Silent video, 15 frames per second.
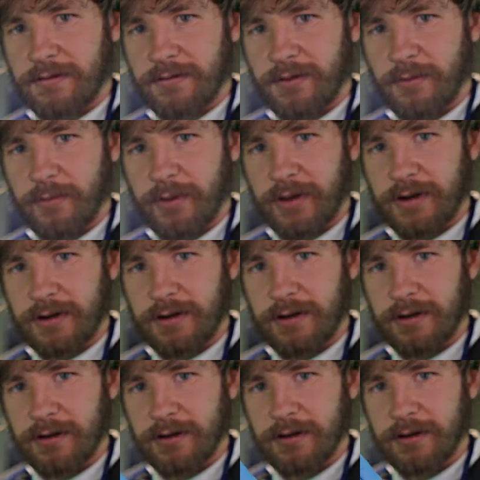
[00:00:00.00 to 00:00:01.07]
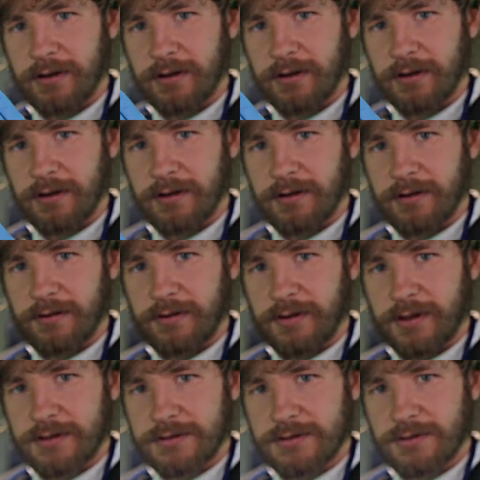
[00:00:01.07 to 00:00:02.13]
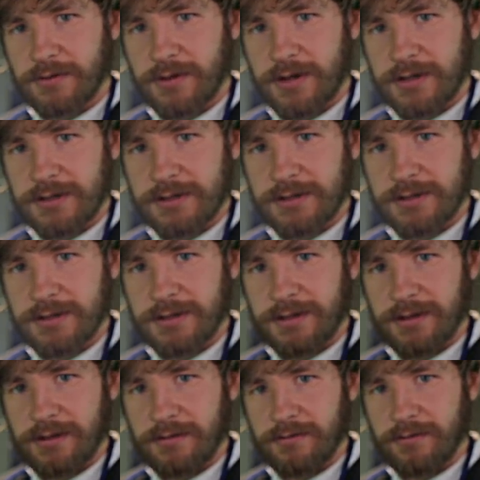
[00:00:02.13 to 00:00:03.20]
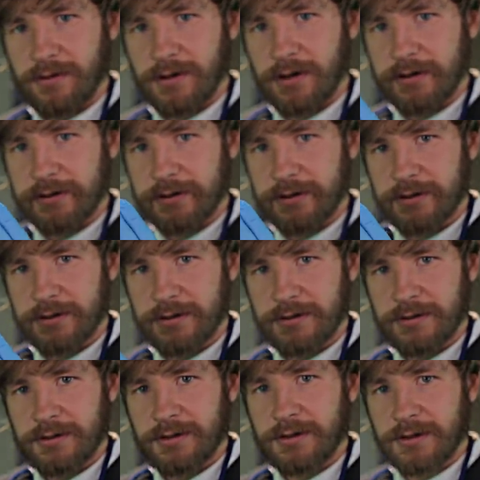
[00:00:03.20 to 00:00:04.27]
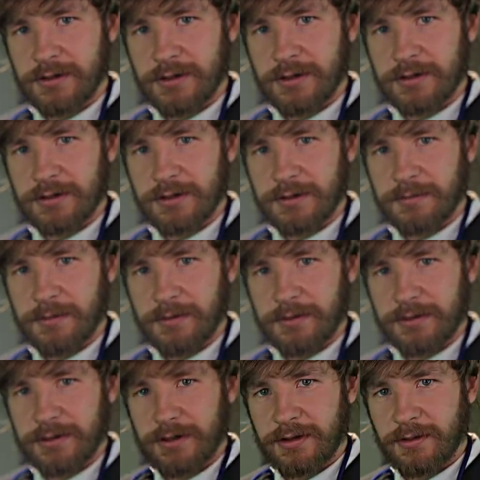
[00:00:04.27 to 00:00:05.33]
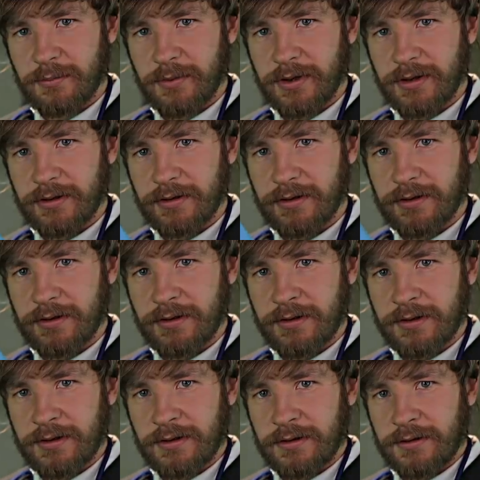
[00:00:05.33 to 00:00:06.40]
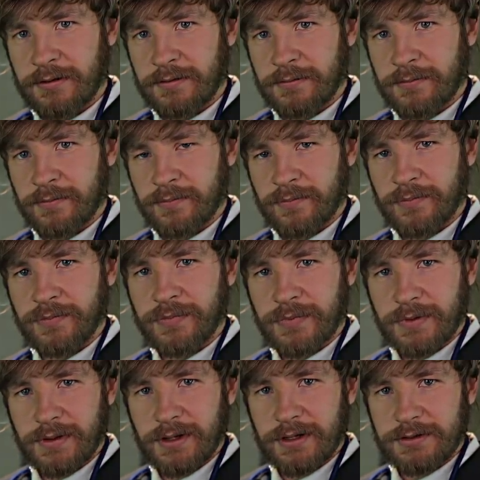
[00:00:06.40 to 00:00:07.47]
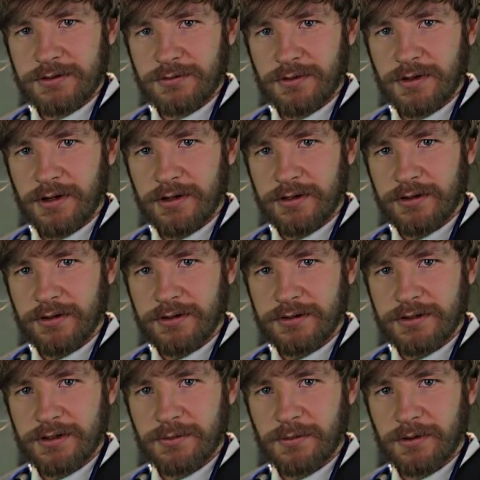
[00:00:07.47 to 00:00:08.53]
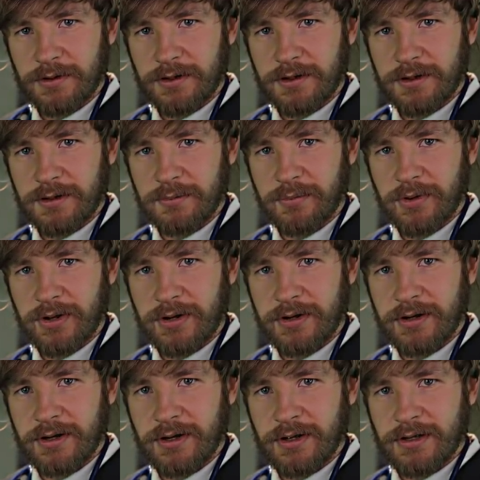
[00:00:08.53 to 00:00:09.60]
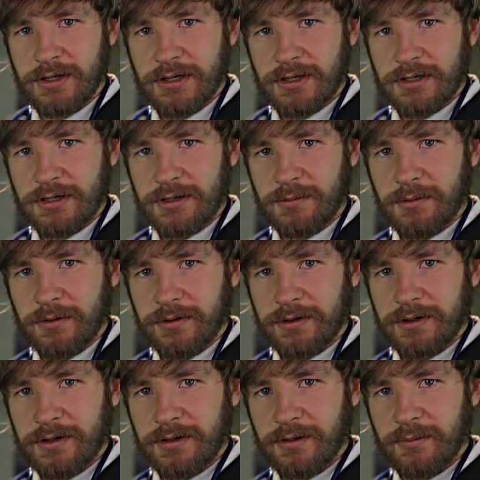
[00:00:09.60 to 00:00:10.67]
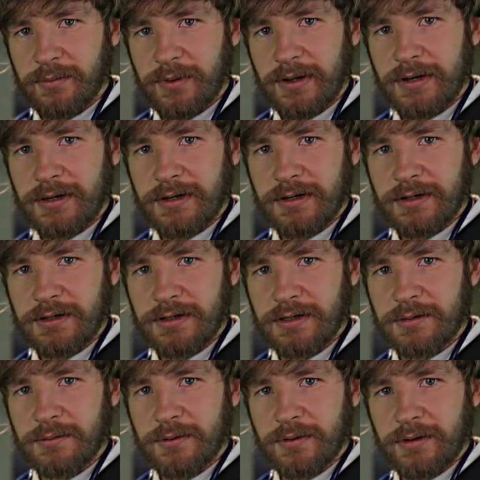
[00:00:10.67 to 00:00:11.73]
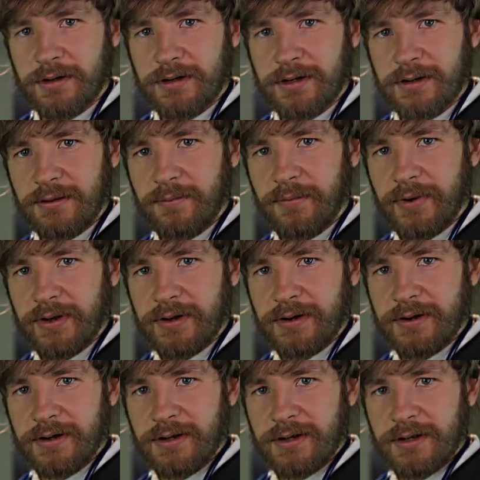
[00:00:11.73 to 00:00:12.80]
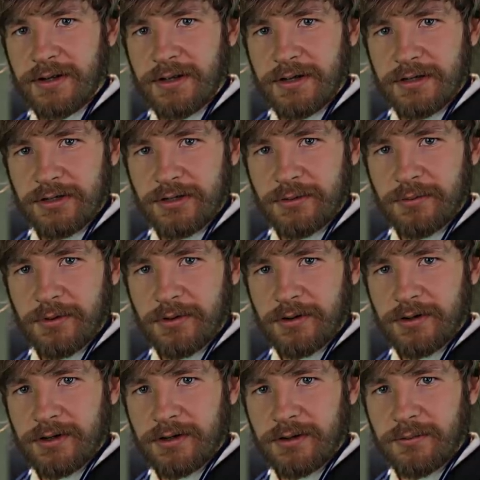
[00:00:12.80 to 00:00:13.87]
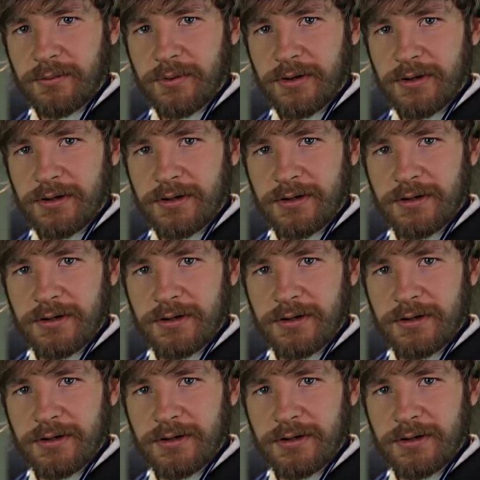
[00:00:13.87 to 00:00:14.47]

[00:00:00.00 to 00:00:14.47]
the pen there. That's great. Really good. Keep looking at the pen there. That's really good. Keep looking at the pen. Keep looking at the pen. Keep looking at the pen. Keep looking at the pen.